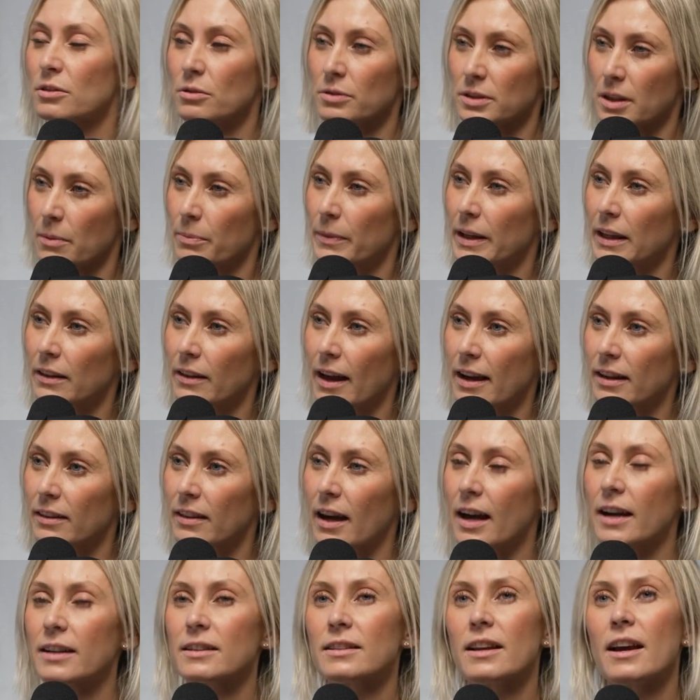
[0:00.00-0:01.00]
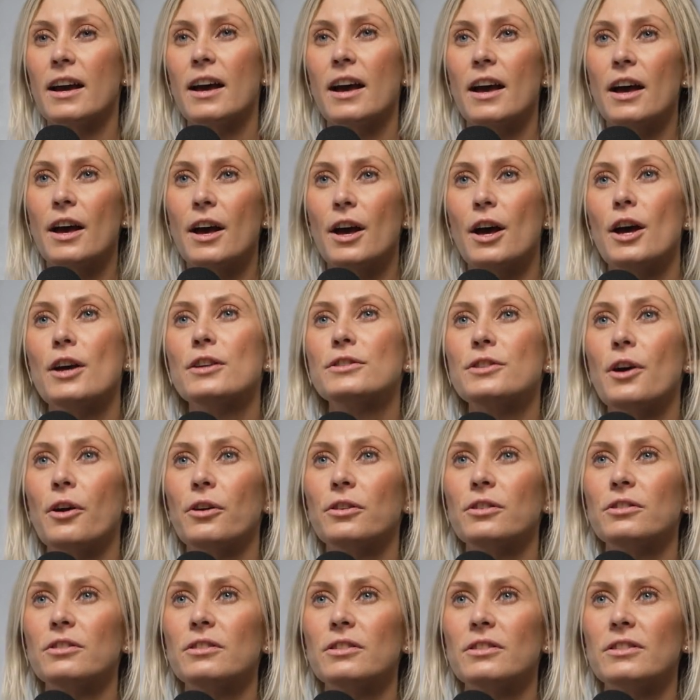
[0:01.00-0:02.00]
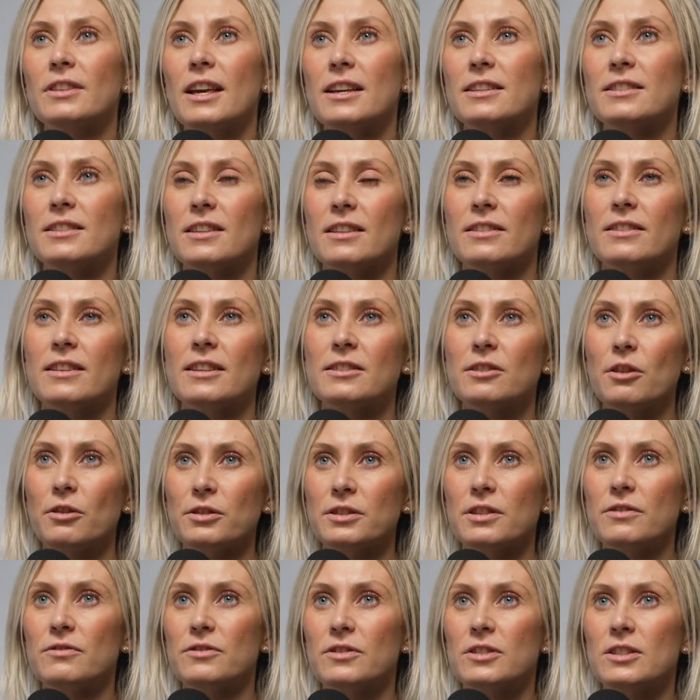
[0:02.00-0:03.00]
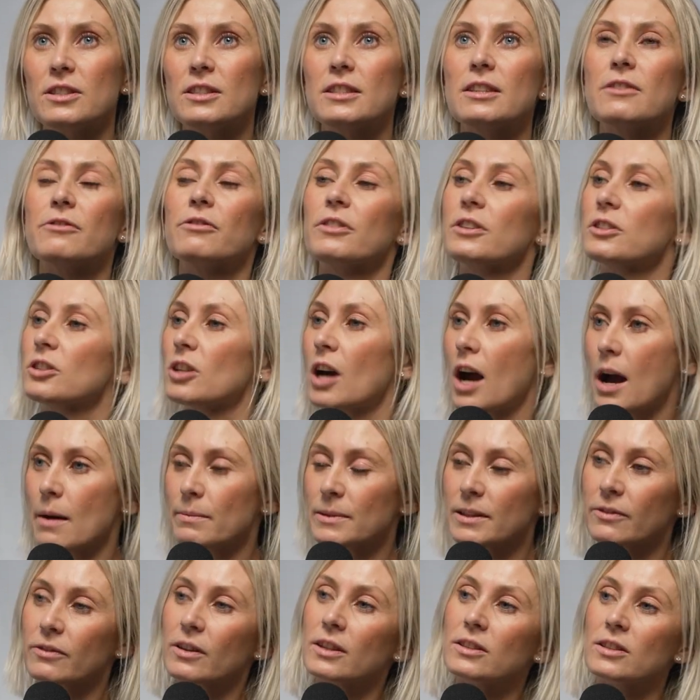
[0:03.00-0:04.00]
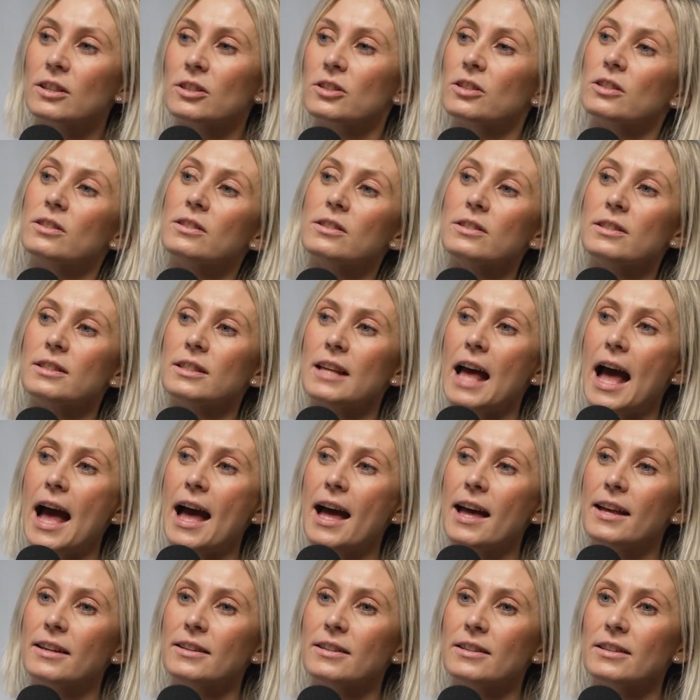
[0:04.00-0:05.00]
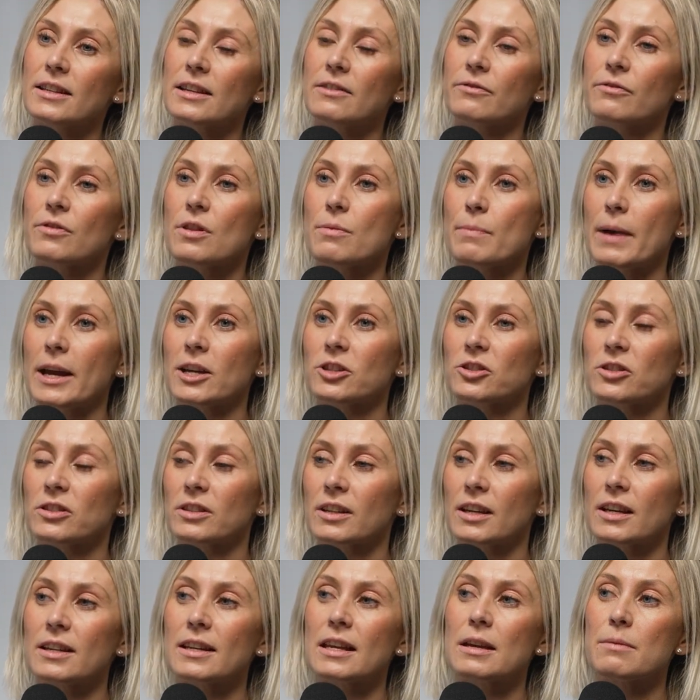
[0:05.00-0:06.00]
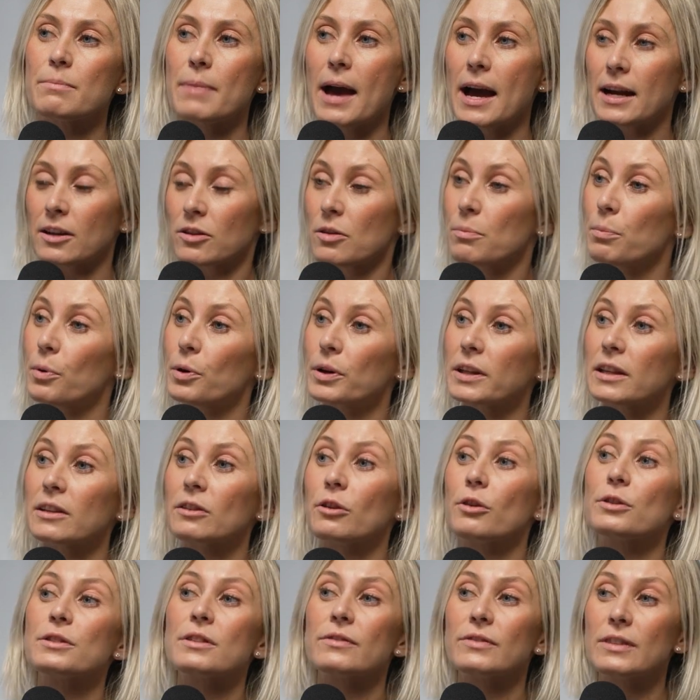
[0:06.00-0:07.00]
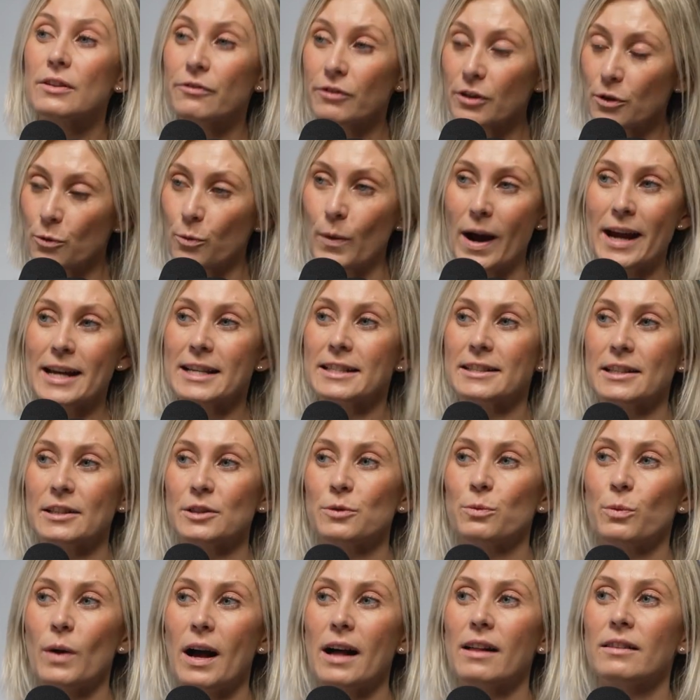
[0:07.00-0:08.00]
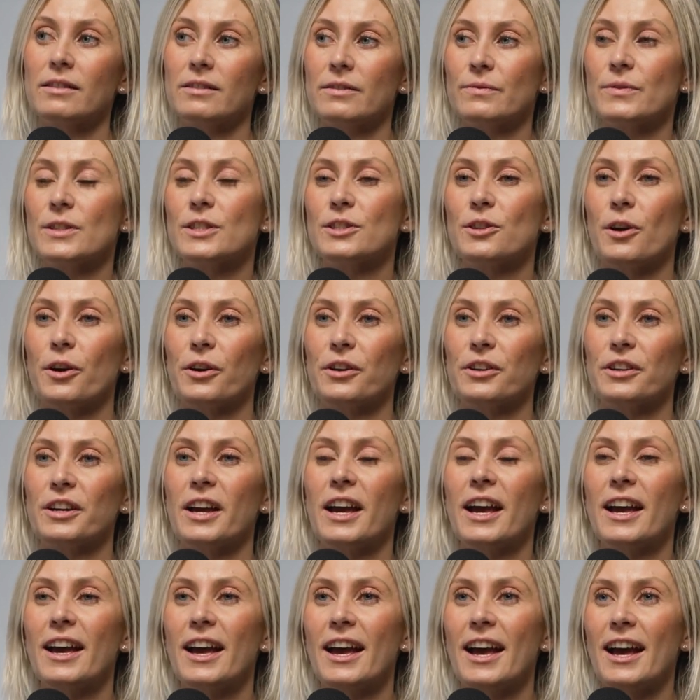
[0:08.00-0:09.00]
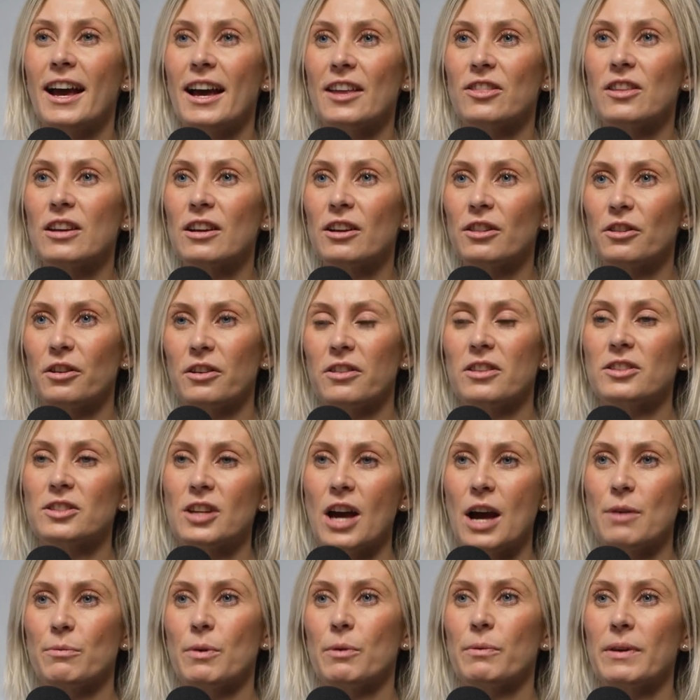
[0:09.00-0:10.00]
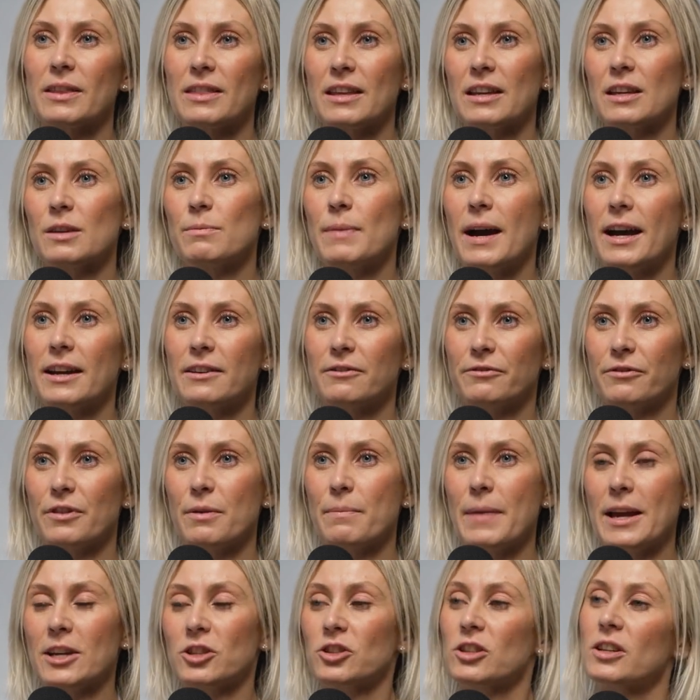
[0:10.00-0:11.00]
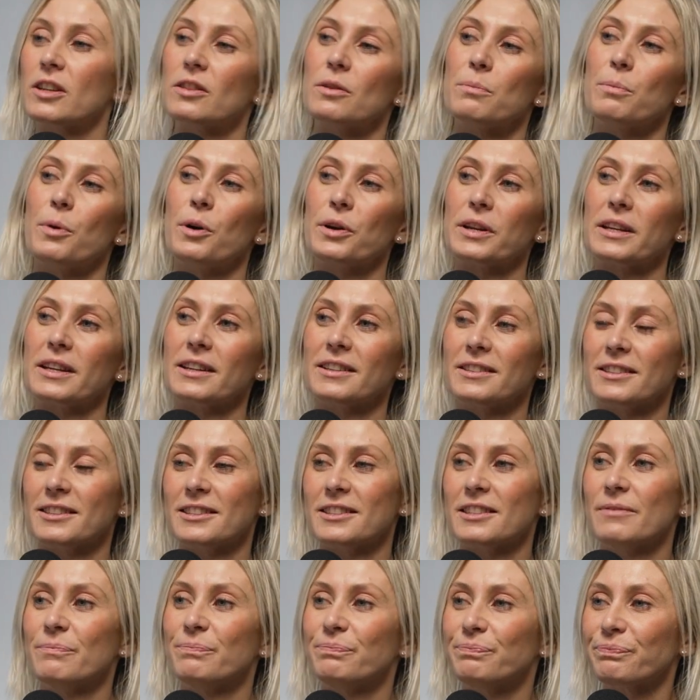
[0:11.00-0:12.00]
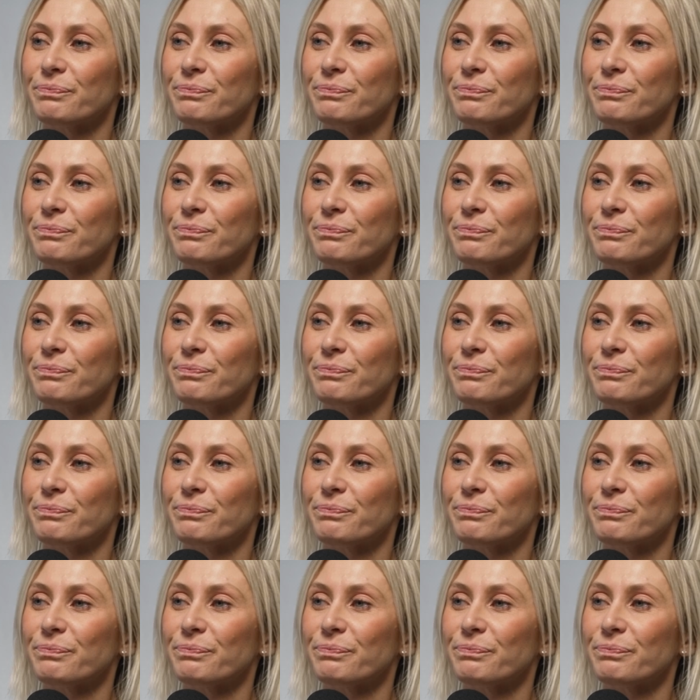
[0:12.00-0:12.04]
or something like that. So there's lots of different types of conditions and inflammation can impact the body in lots of different ways as well. So I think a lot of the time when we think about inflammation in the body, it's